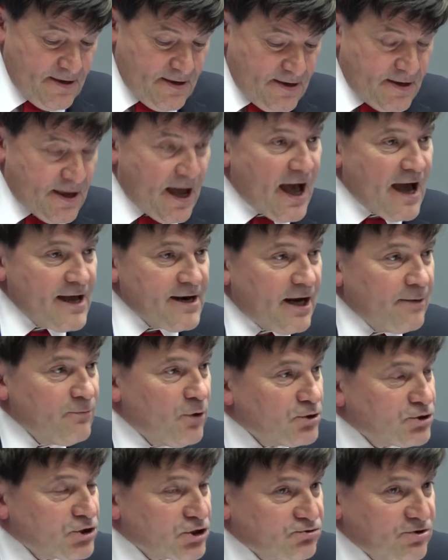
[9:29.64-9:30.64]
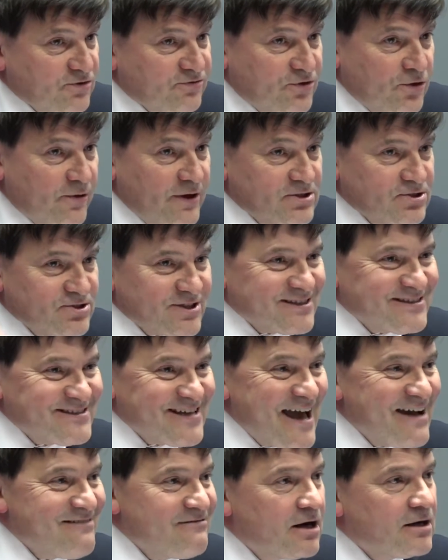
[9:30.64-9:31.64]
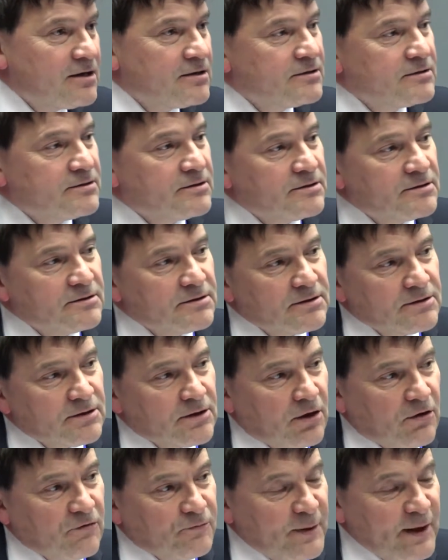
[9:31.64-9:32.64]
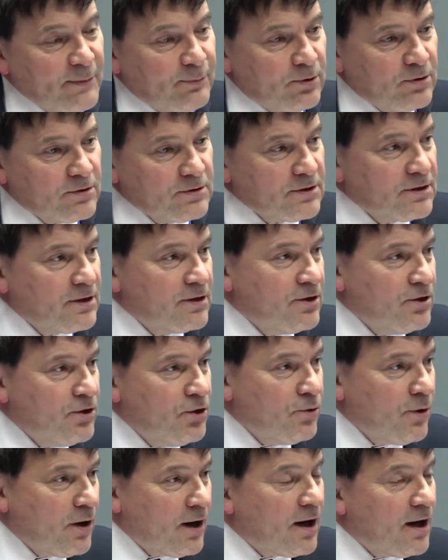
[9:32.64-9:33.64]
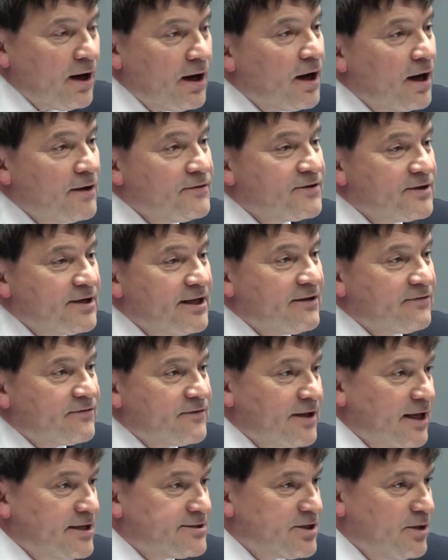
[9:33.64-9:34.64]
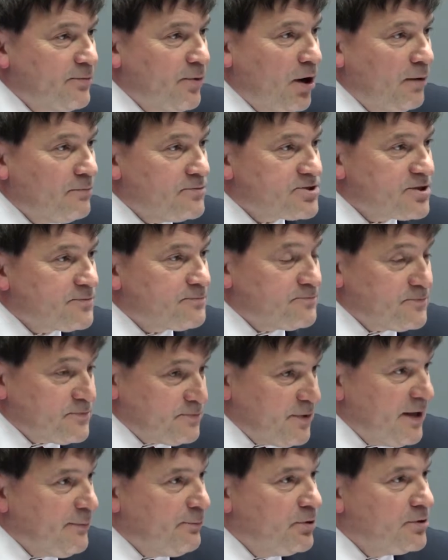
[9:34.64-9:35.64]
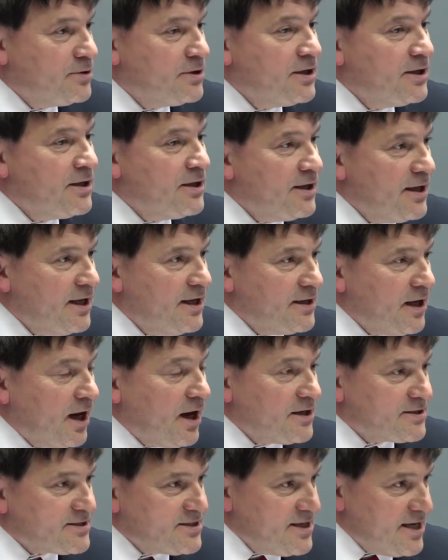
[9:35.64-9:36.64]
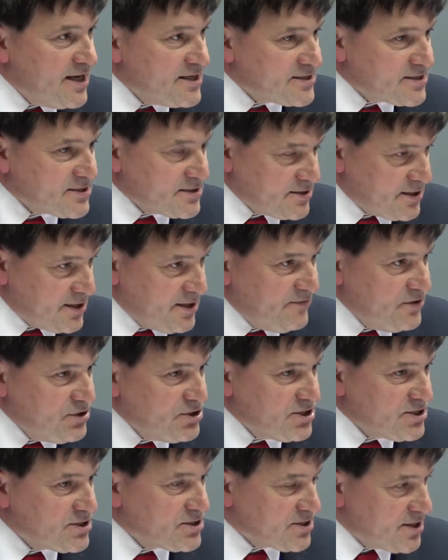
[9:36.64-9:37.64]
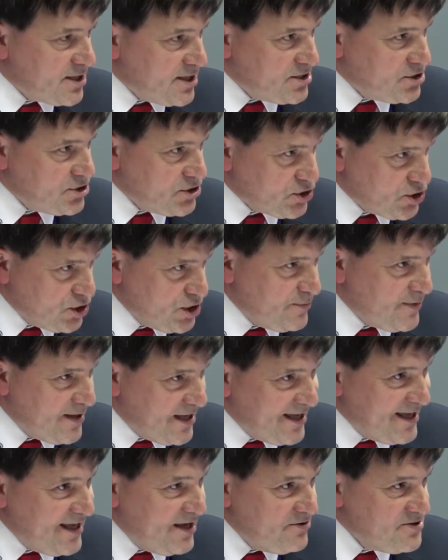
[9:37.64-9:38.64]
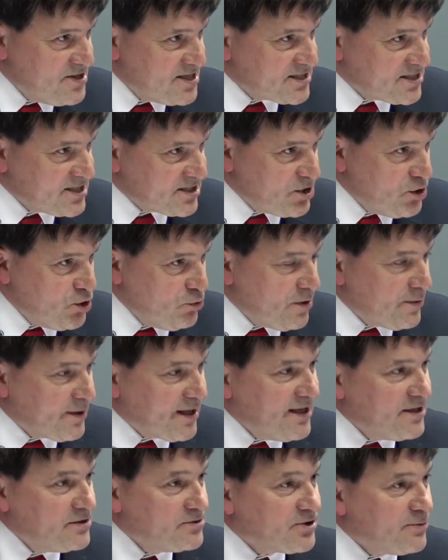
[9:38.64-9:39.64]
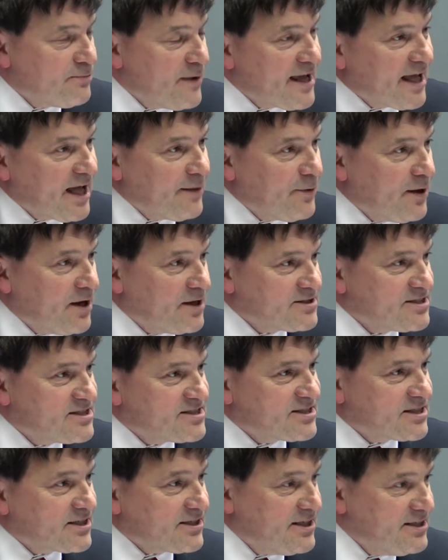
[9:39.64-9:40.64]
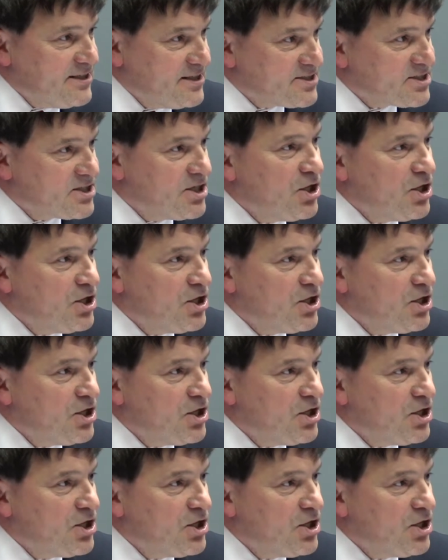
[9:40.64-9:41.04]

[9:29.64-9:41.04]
And I'm not just referring to the terror of people who are underneath the NATO bombs, the people in RTS television station Serbia here in the city who were killed, the makeup artists, the cleaners,